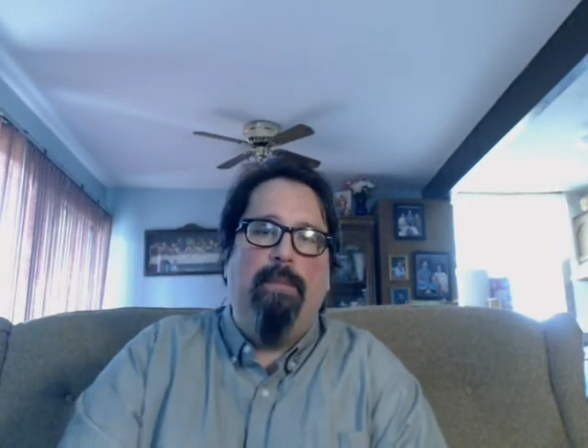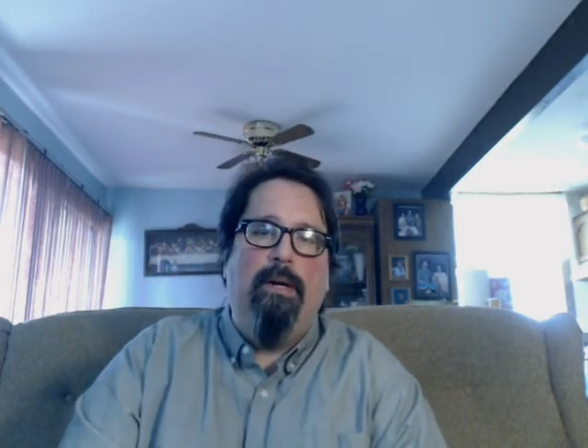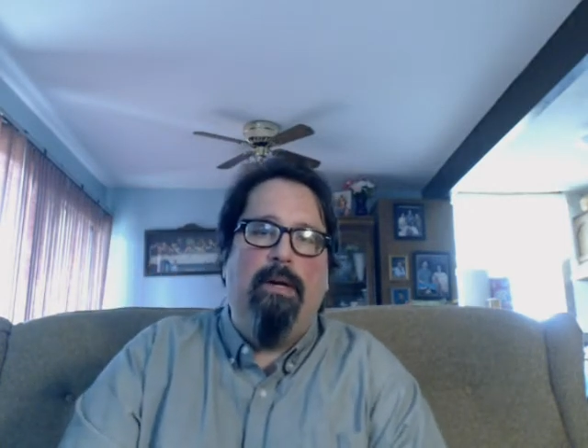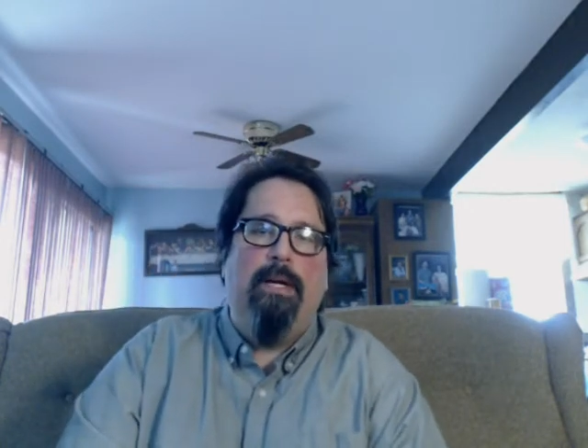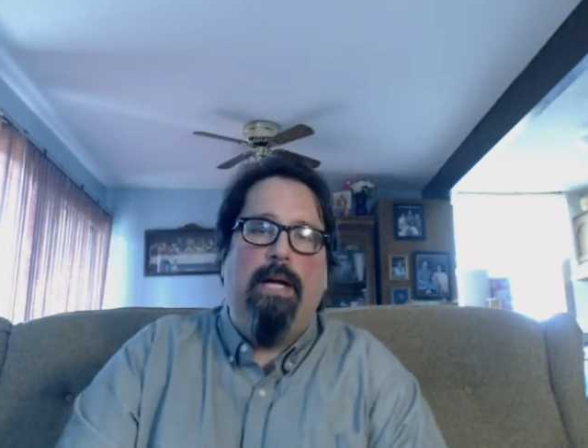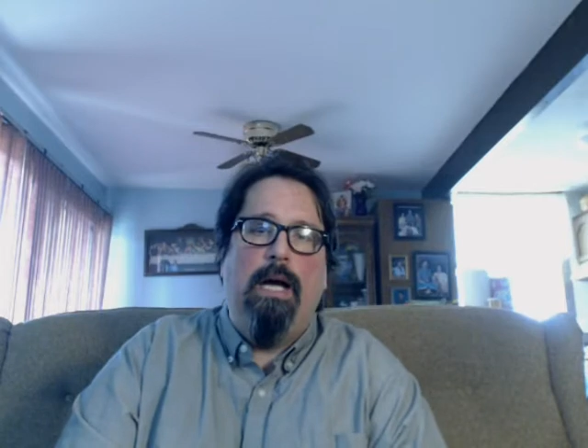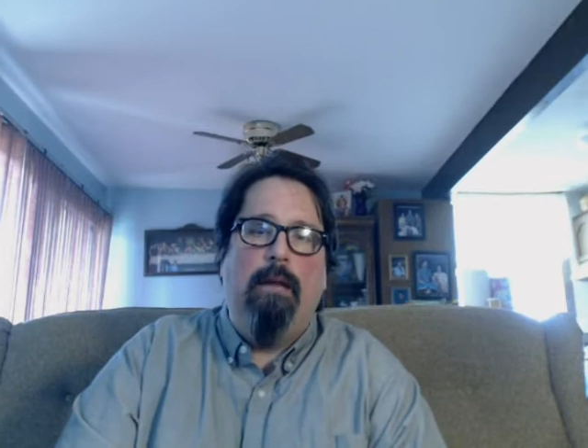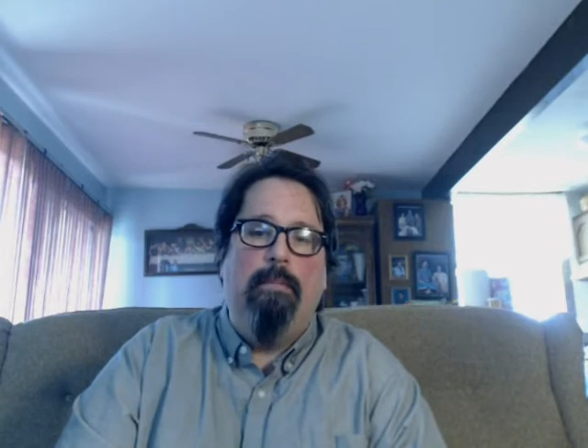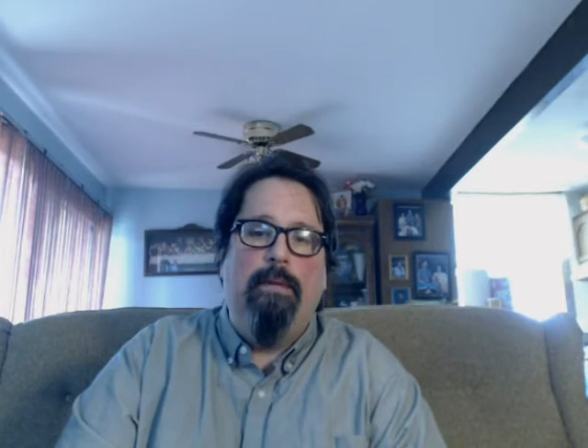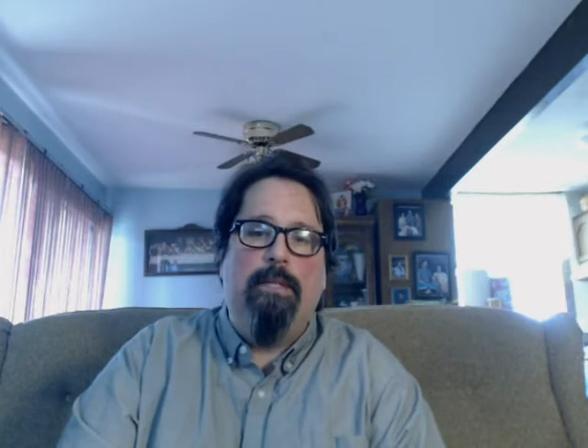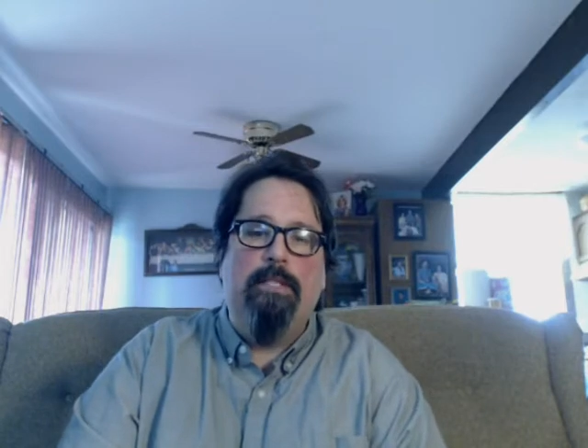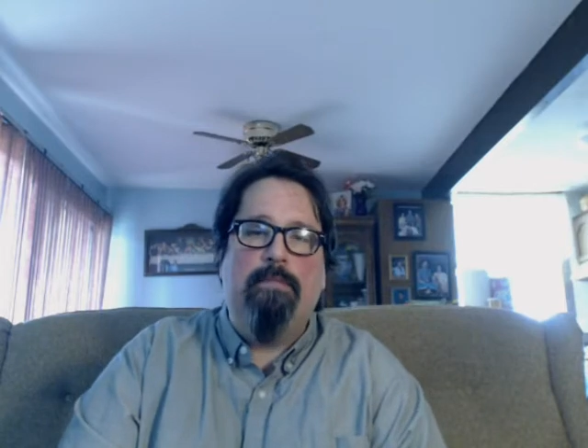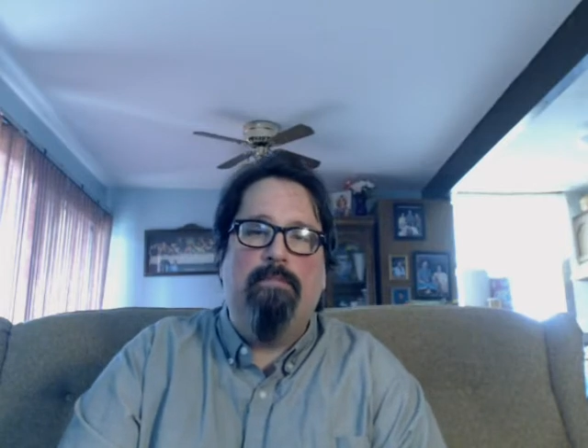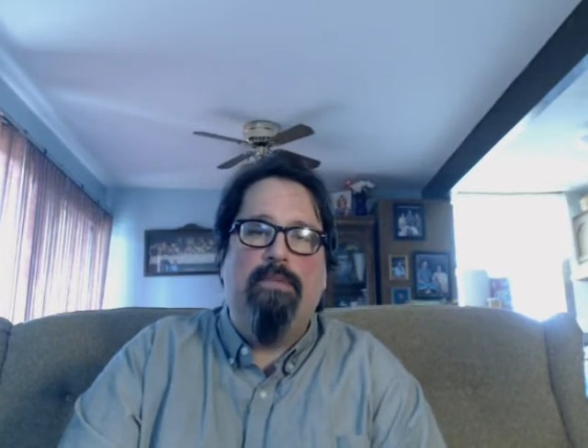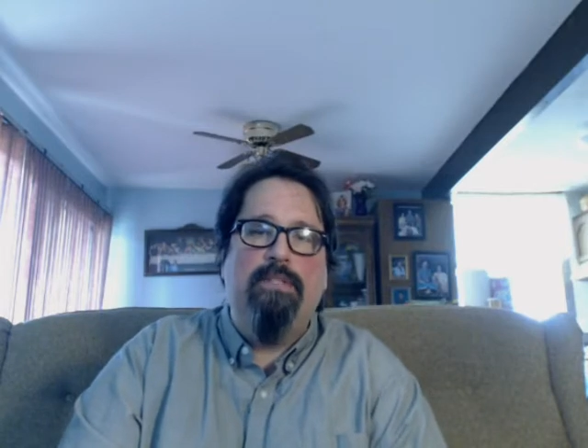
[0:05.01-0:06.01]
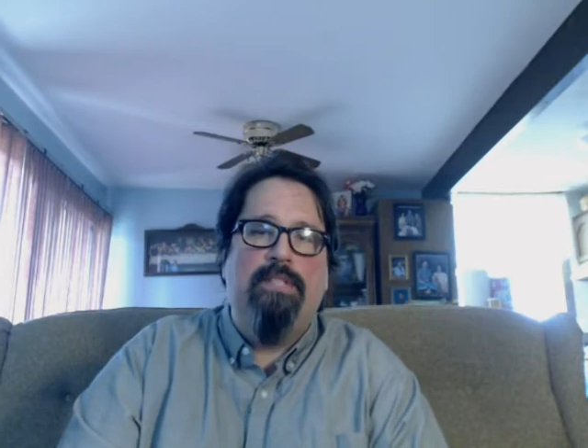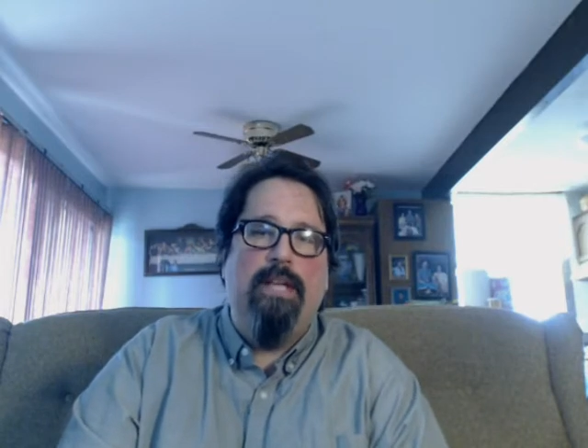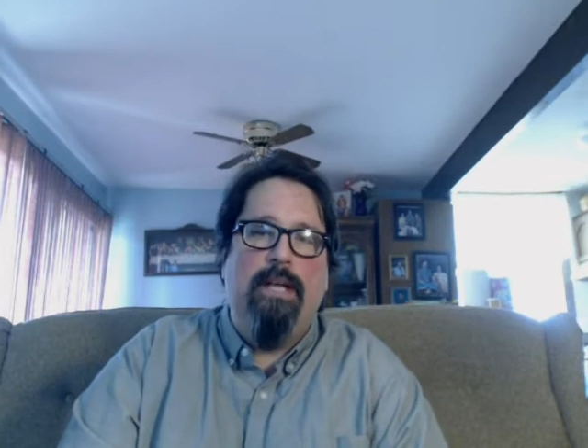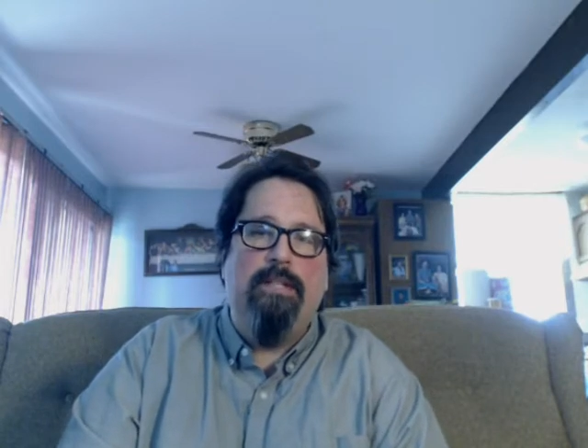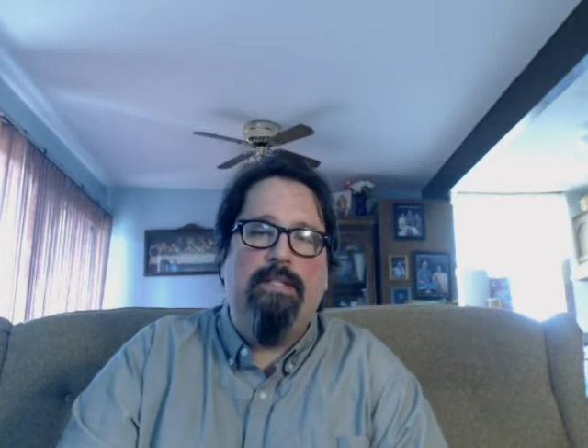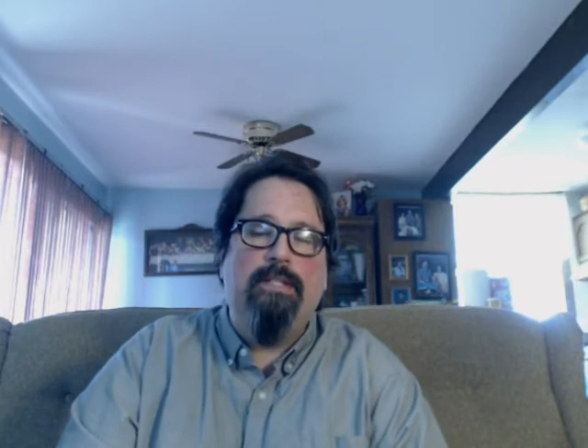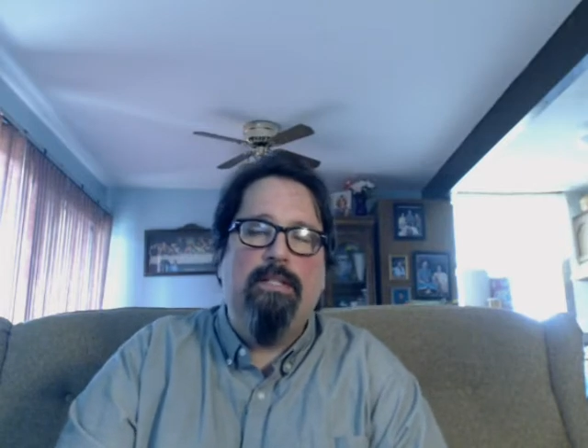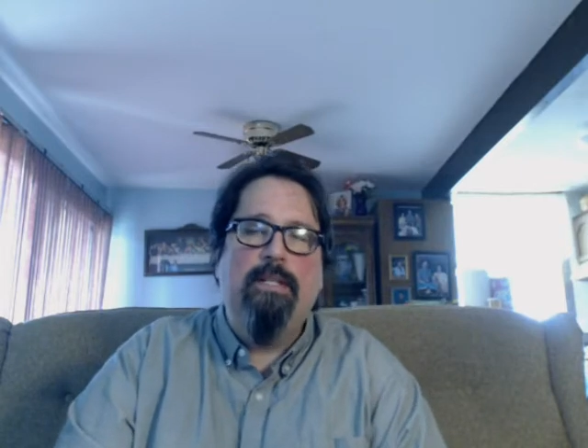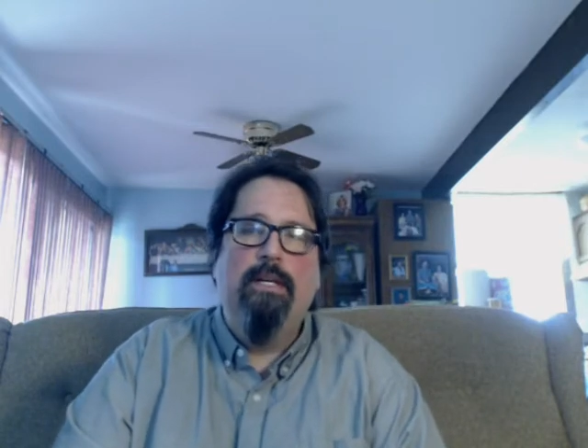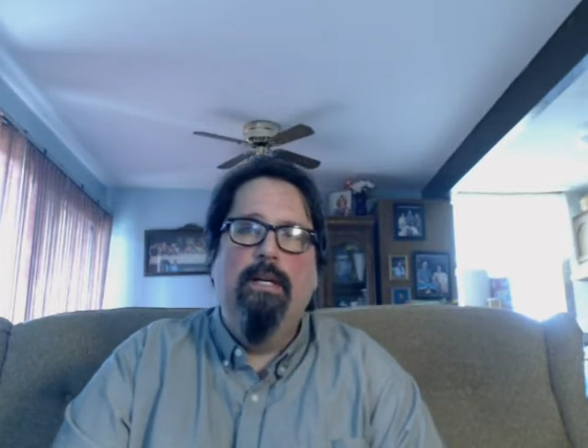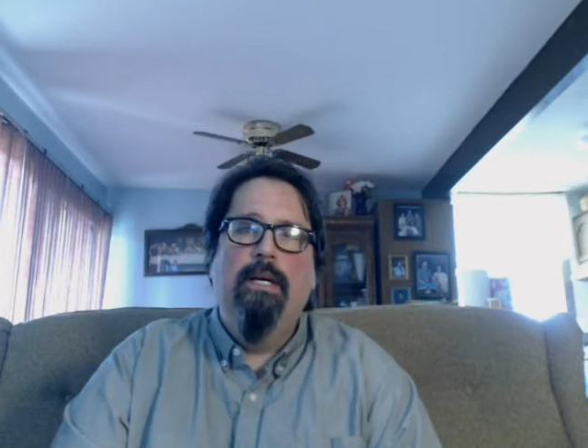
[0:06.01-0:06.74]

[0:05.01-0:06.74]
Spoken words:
Bear Comics Presents.